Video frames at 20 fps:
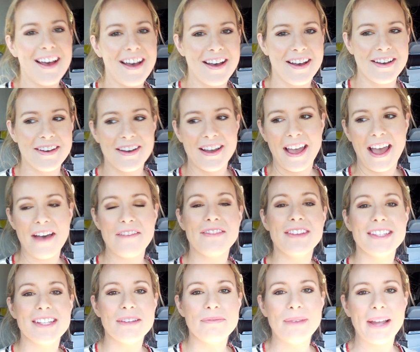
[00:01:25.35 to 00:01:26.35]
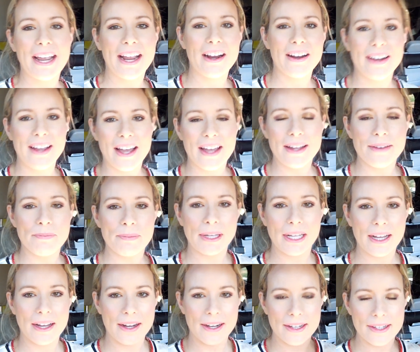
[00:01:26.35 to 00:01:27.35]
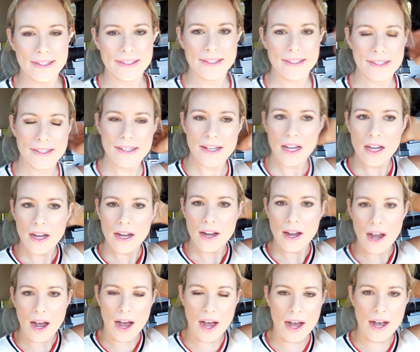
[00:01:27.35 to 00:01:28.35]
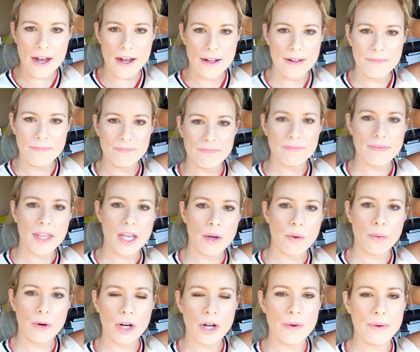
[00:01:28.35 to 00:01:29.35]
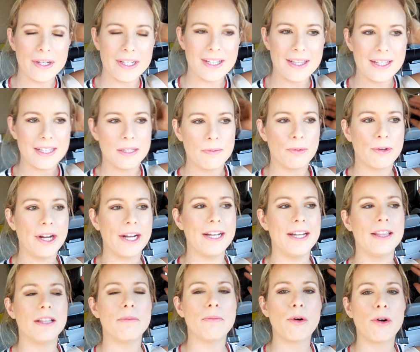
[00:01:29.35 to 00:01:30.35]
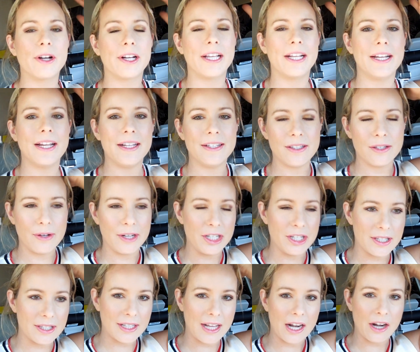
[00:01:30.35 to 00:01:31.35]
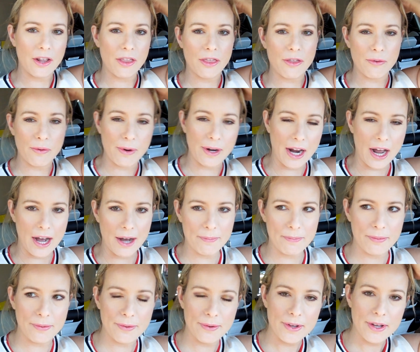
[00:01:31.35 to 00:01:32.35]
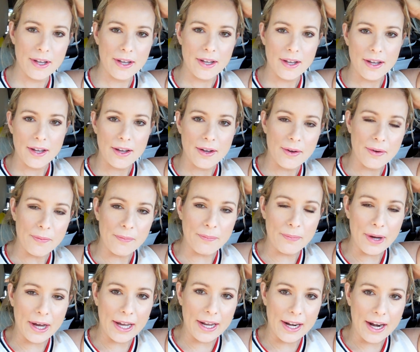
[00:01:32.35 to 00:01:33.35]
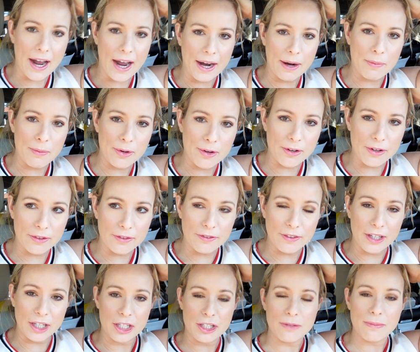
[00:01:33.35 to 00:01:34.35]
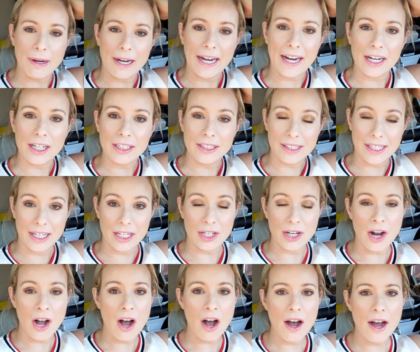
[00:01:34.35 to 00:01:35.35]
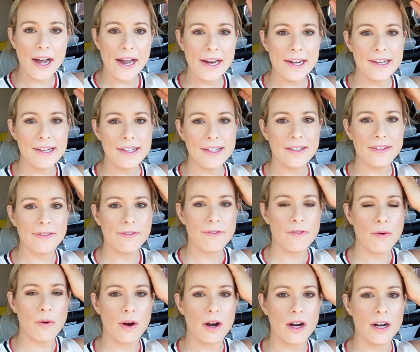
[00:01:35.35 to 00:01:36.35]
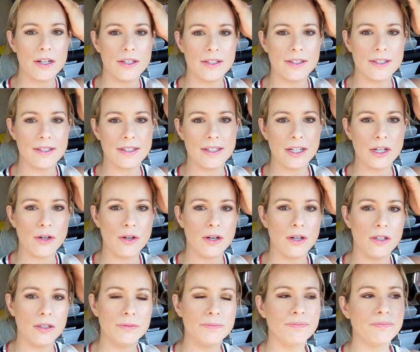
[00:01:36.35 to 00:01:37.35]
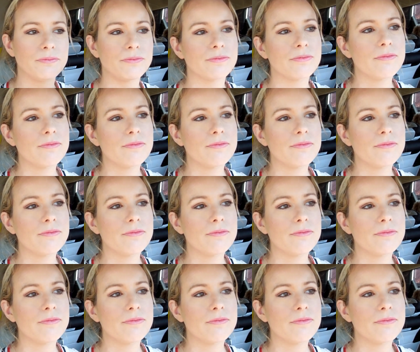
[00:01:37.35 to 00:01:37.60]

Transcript: I haven't done my hair yet because we're going to this parade in the morning, and so I just kind of threw it up. But I will finish my hair later on for this little...